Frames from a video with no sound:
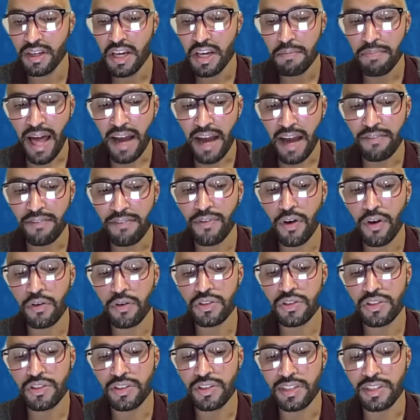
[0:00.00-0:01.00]
Black
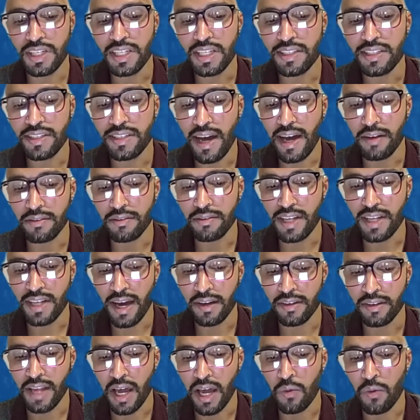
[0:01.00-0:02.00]
folks couldn't eat
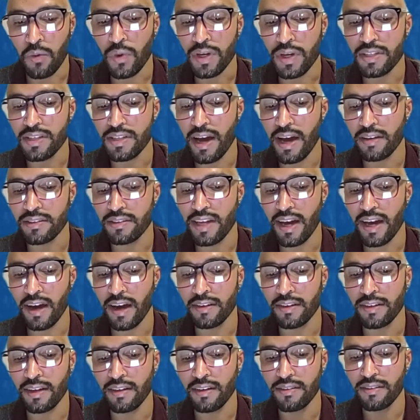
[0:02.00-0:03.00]
downtown. And I went
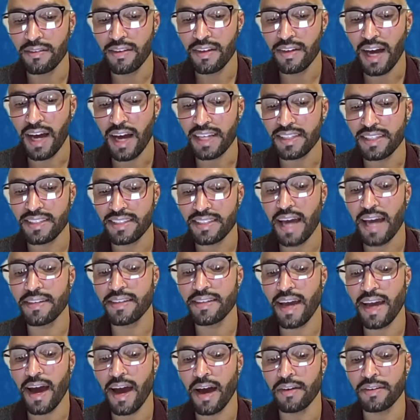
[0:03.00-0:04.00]
downtown, I sat
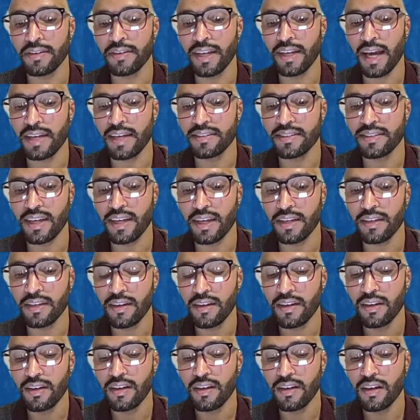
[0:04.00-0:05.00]
down, and I said,
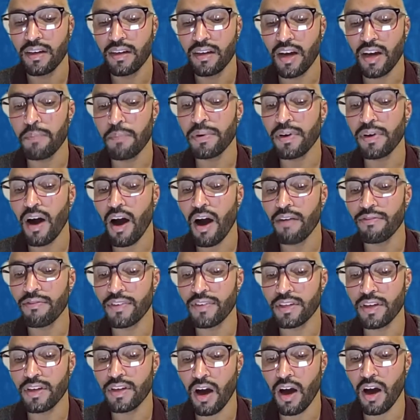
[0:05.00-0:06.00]
cup of coffee
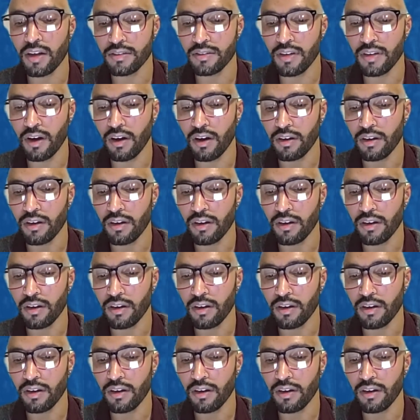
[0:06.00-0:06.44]
and a hot dog.